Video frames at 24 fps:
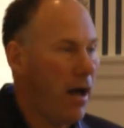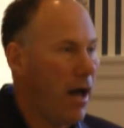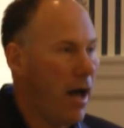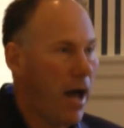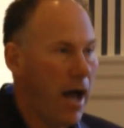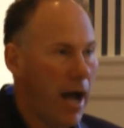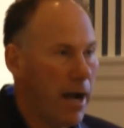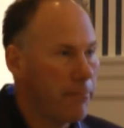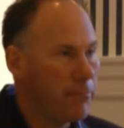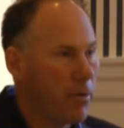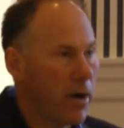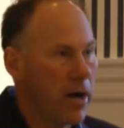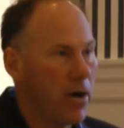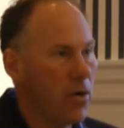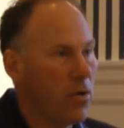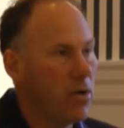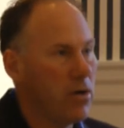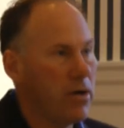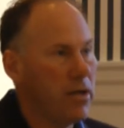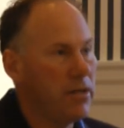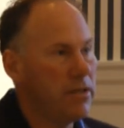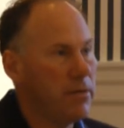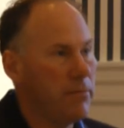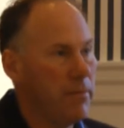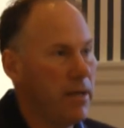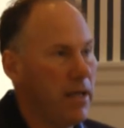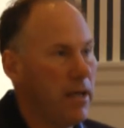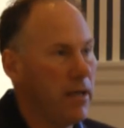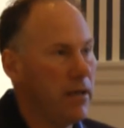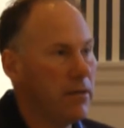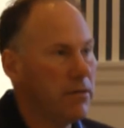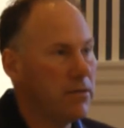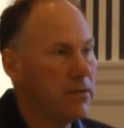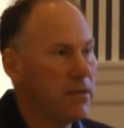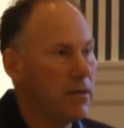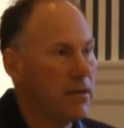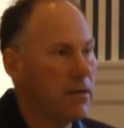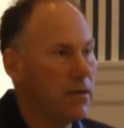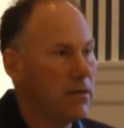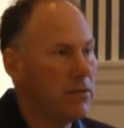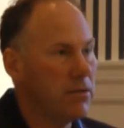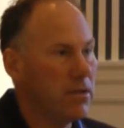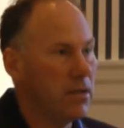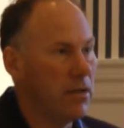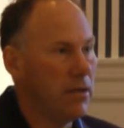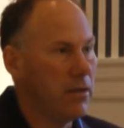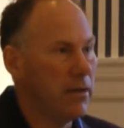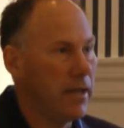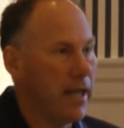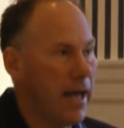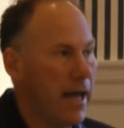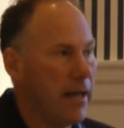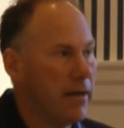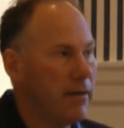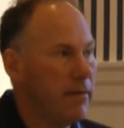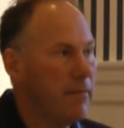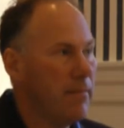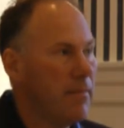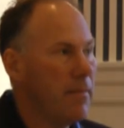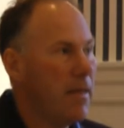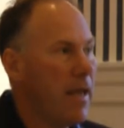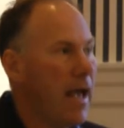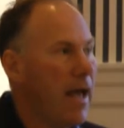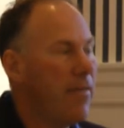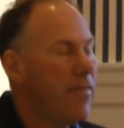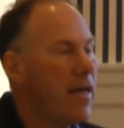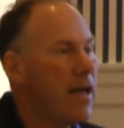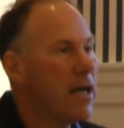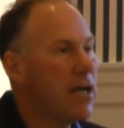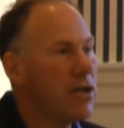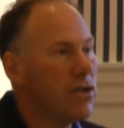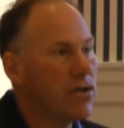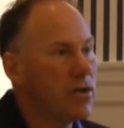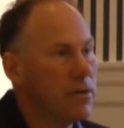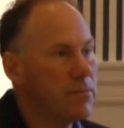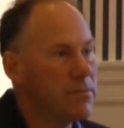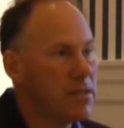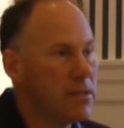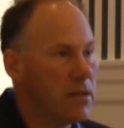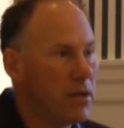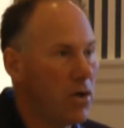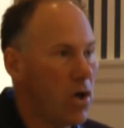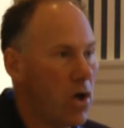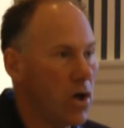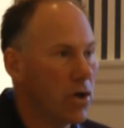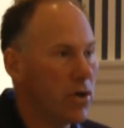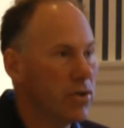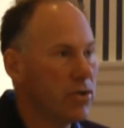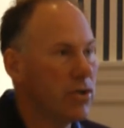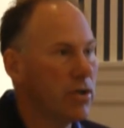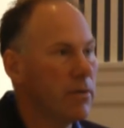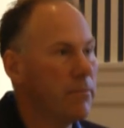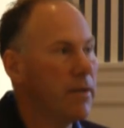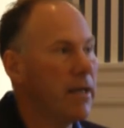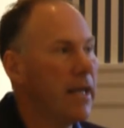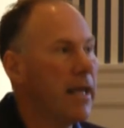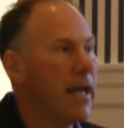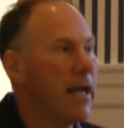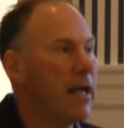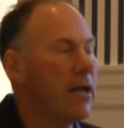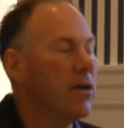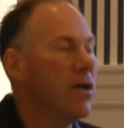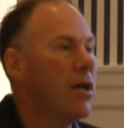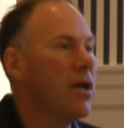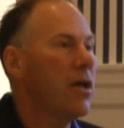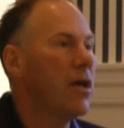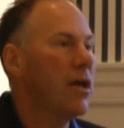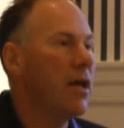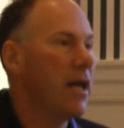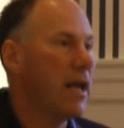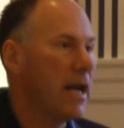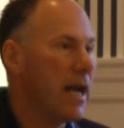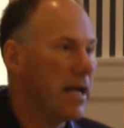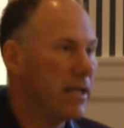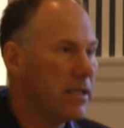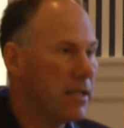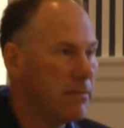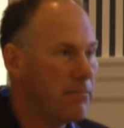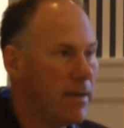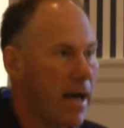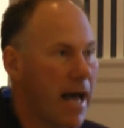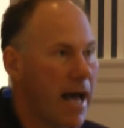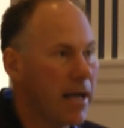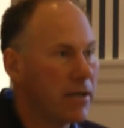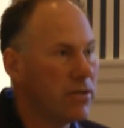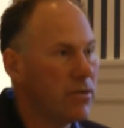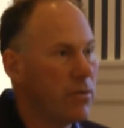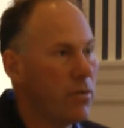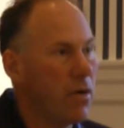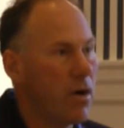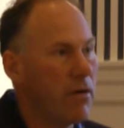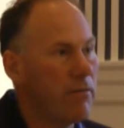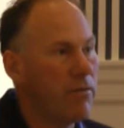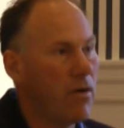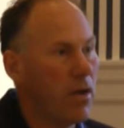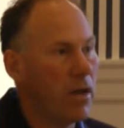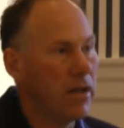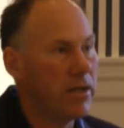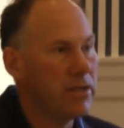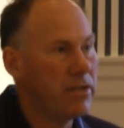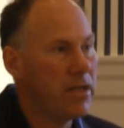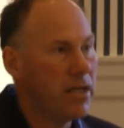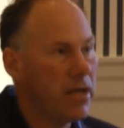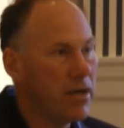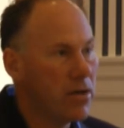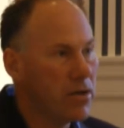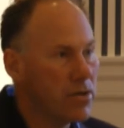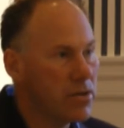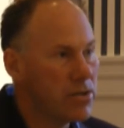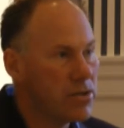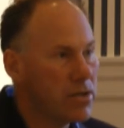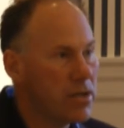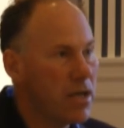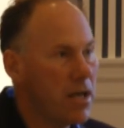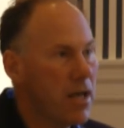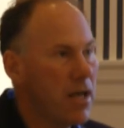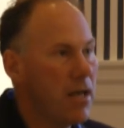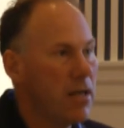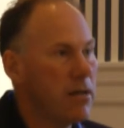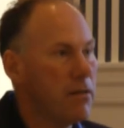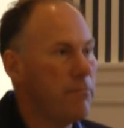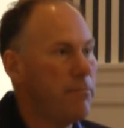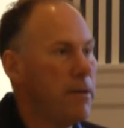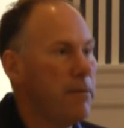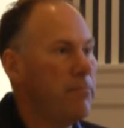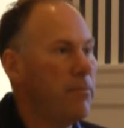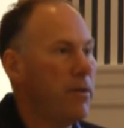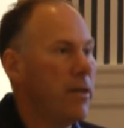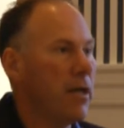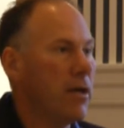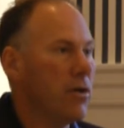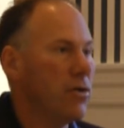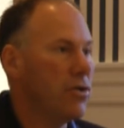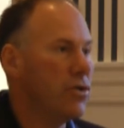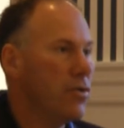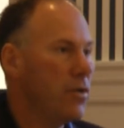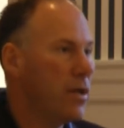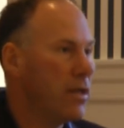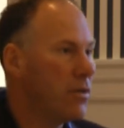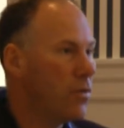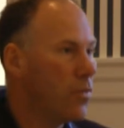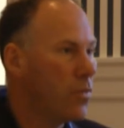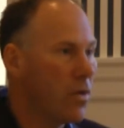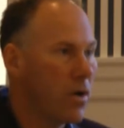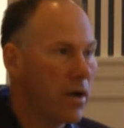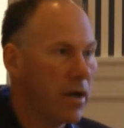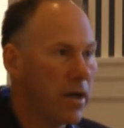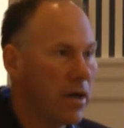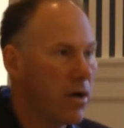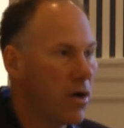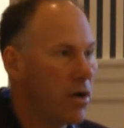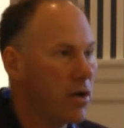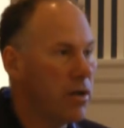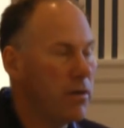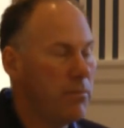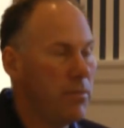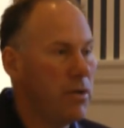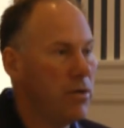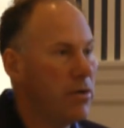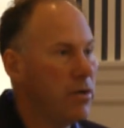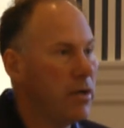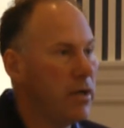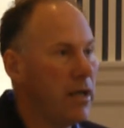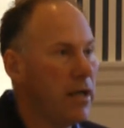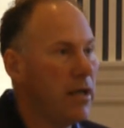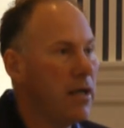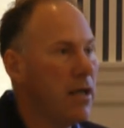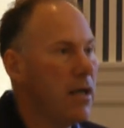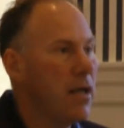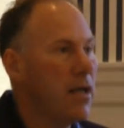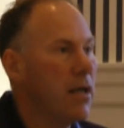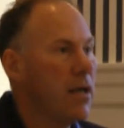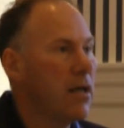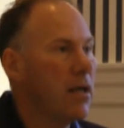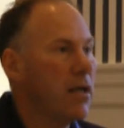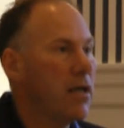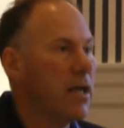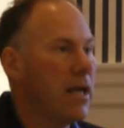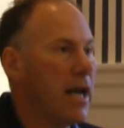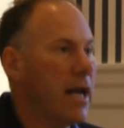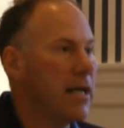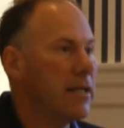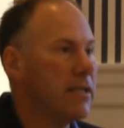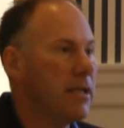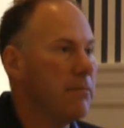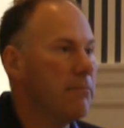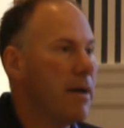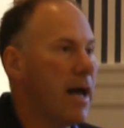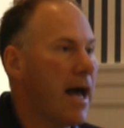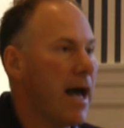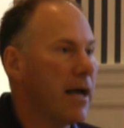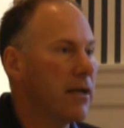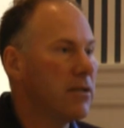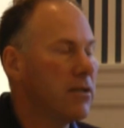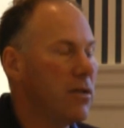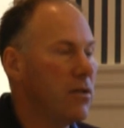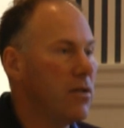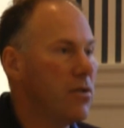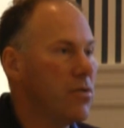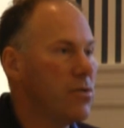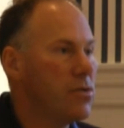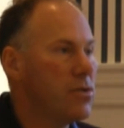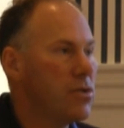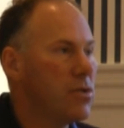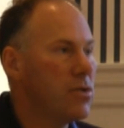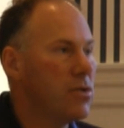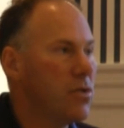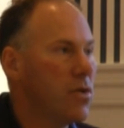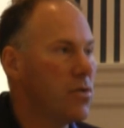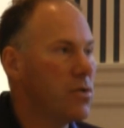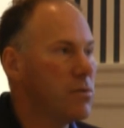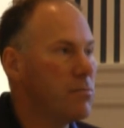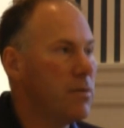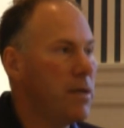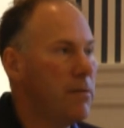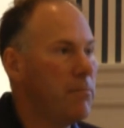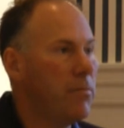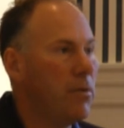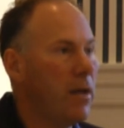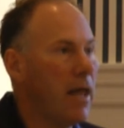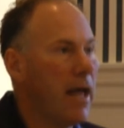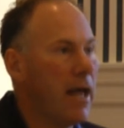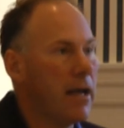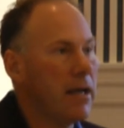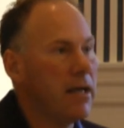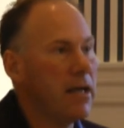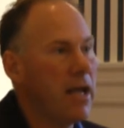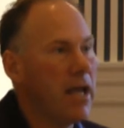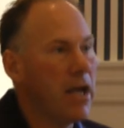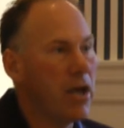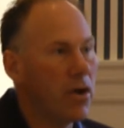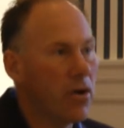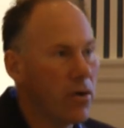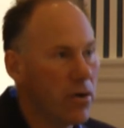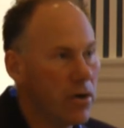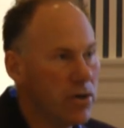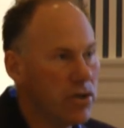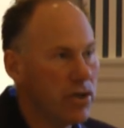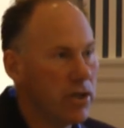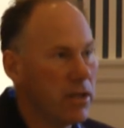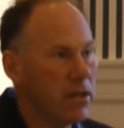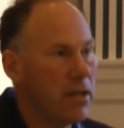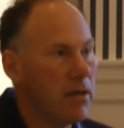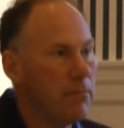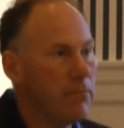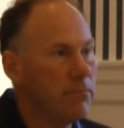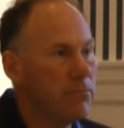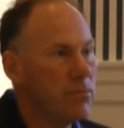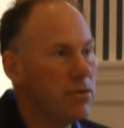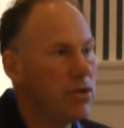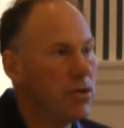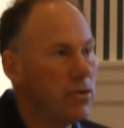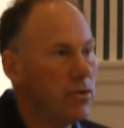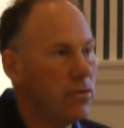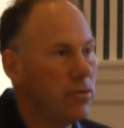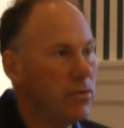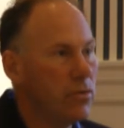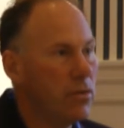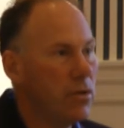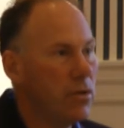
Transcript: a high priority to me to look at. And then in terms of the longer term, again, connecting back to our volunteers, the people that are doing the work in our community, connecting back to those people and encouraging them to